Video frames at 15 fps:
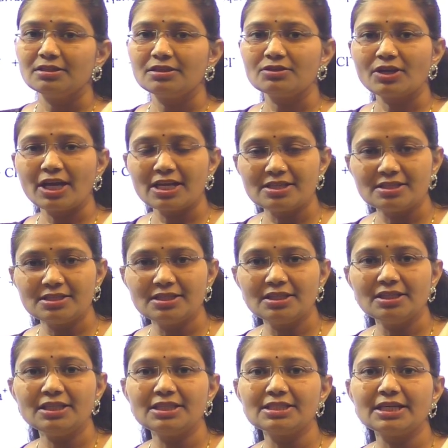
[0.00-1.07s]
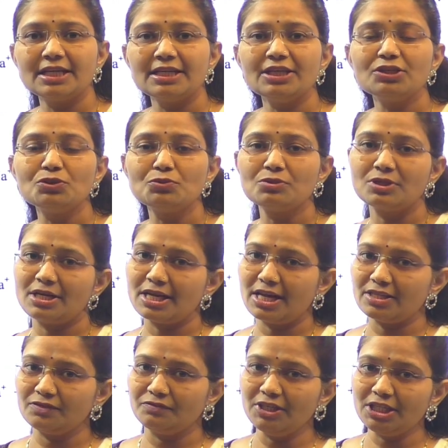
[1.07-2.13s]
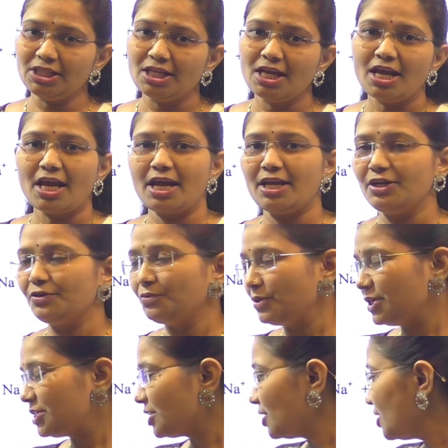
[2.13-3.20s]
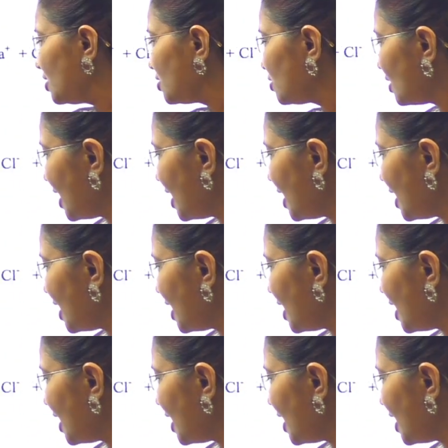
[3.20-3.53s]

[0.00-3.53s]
so HCl is getting neutralized with NaOH. So